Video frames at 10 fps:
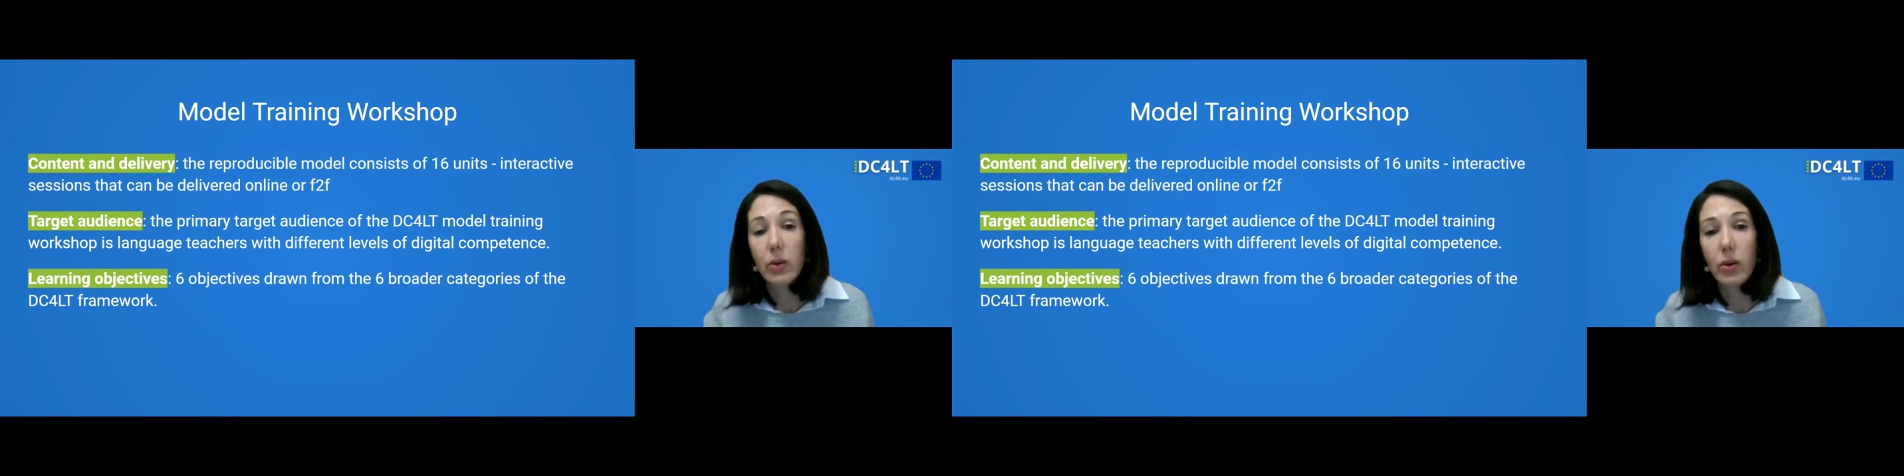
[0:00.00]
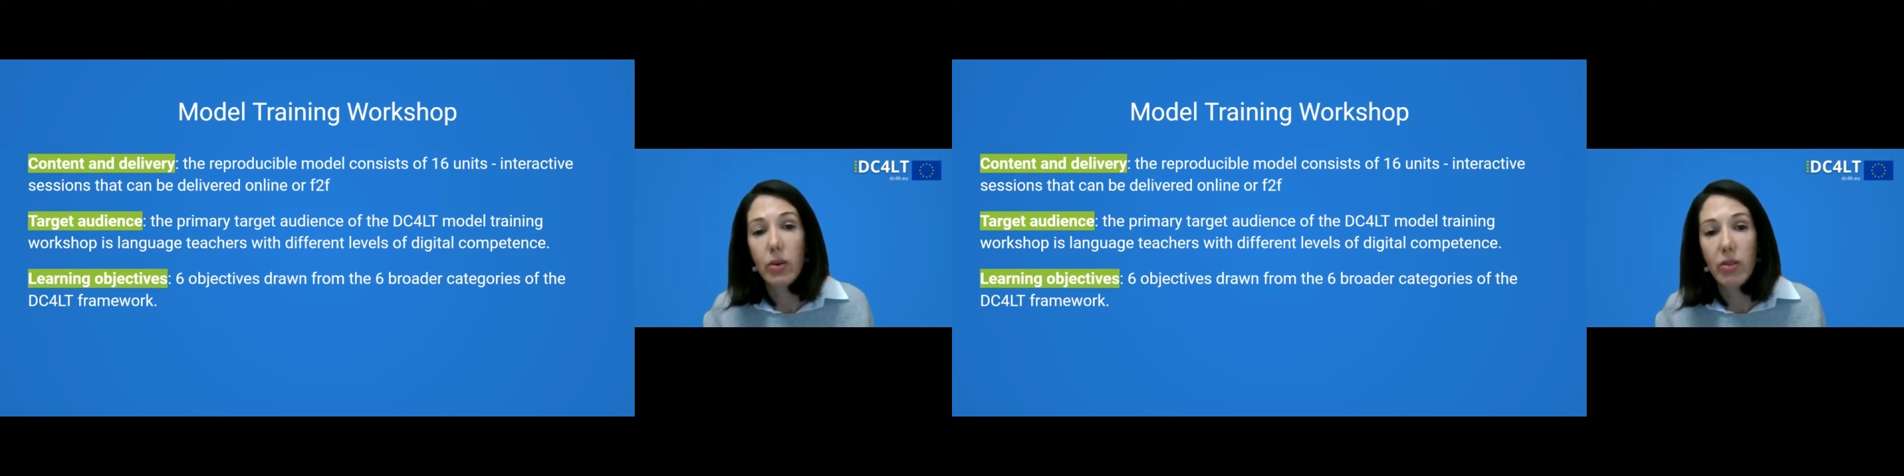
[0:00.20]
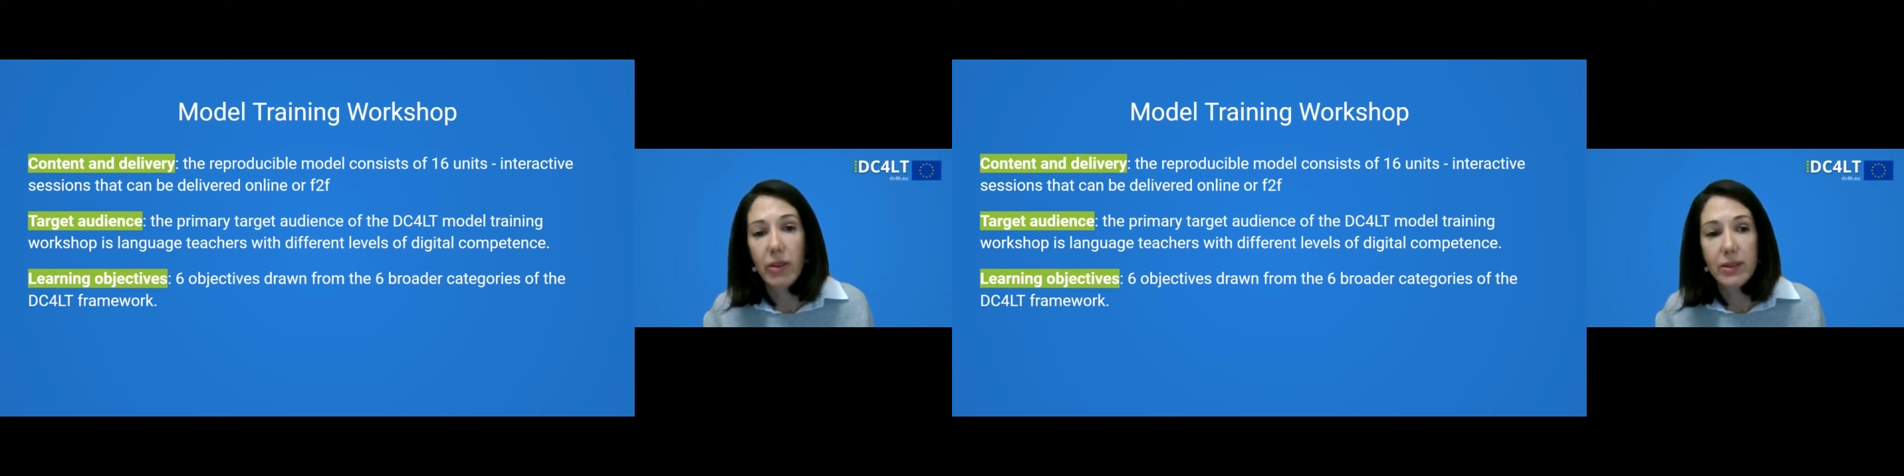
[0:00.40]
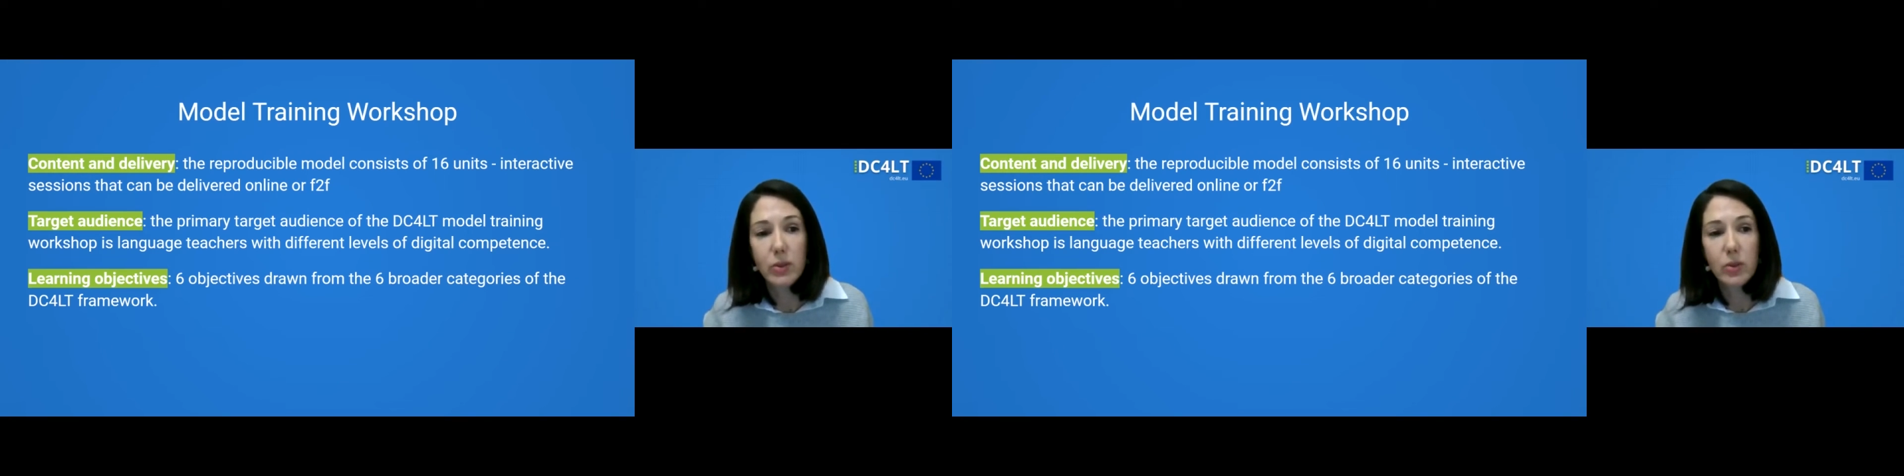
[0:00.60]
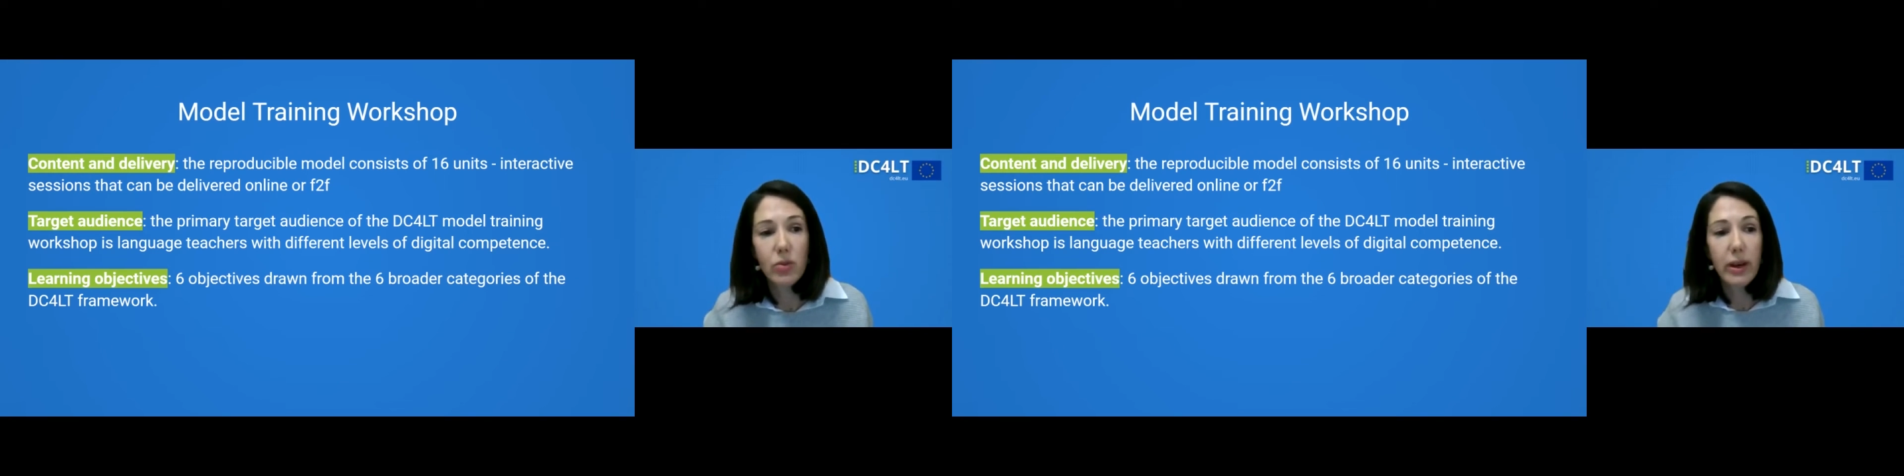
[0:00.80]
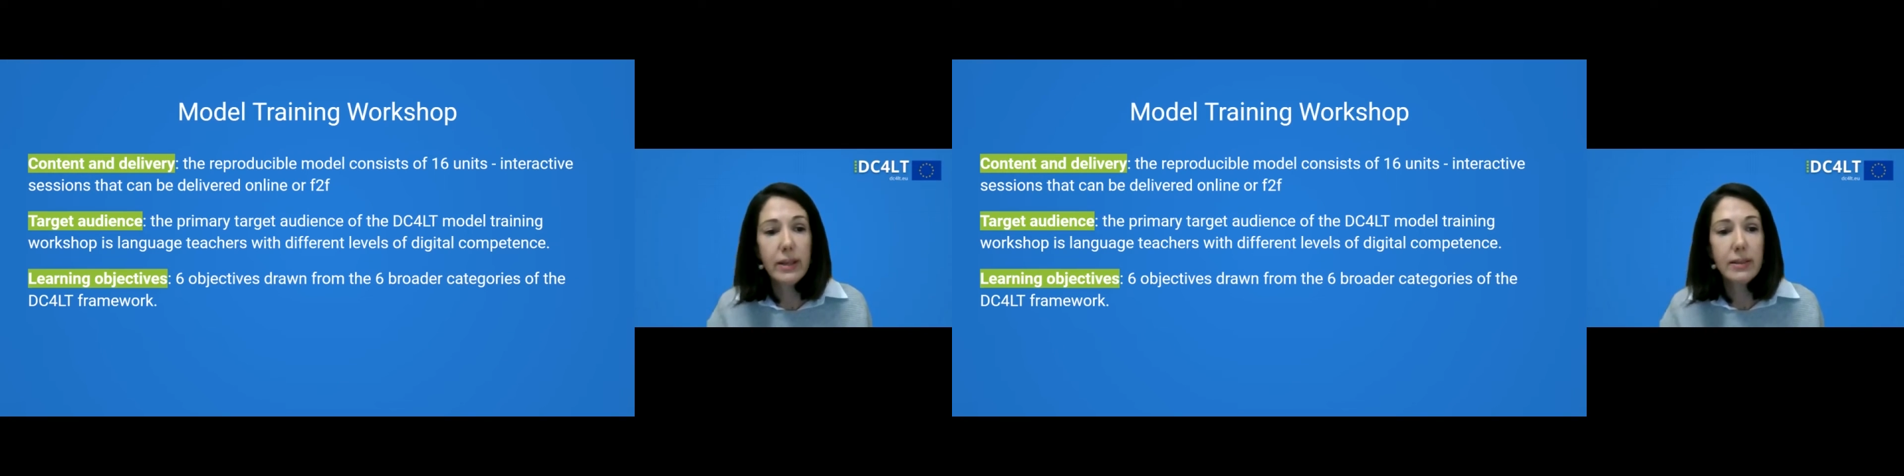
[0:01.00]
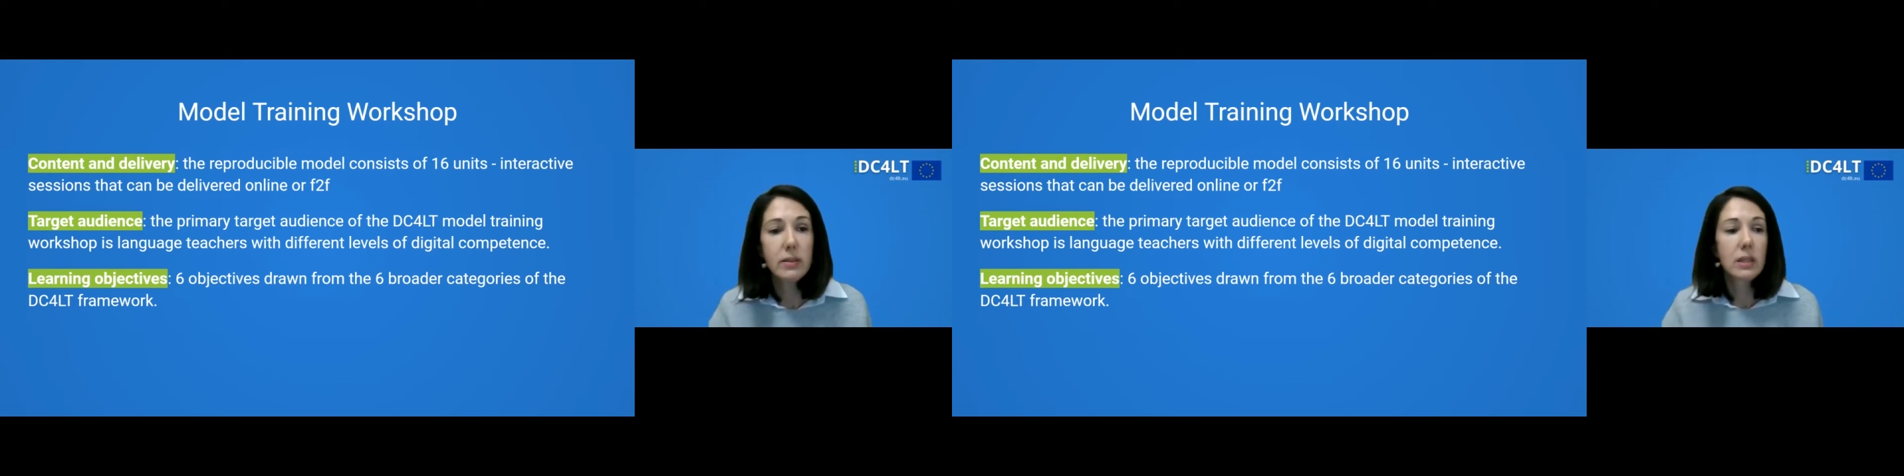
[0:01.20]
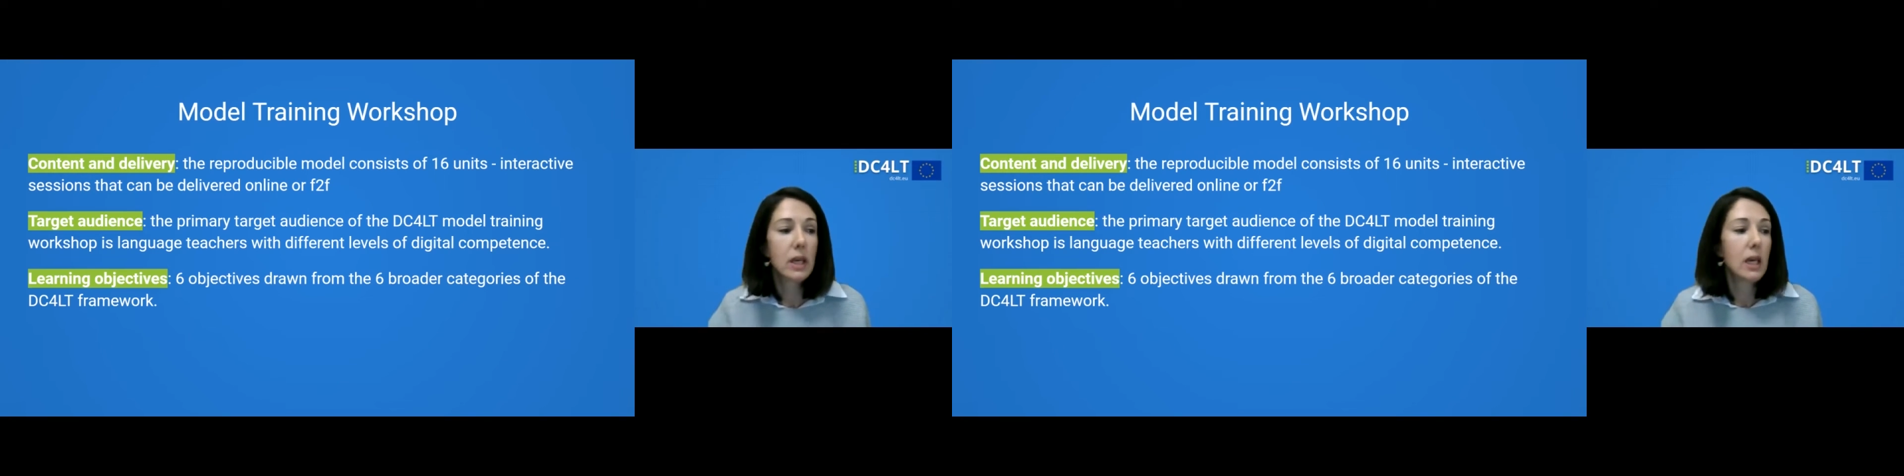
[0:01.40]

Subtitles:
or face-to-face.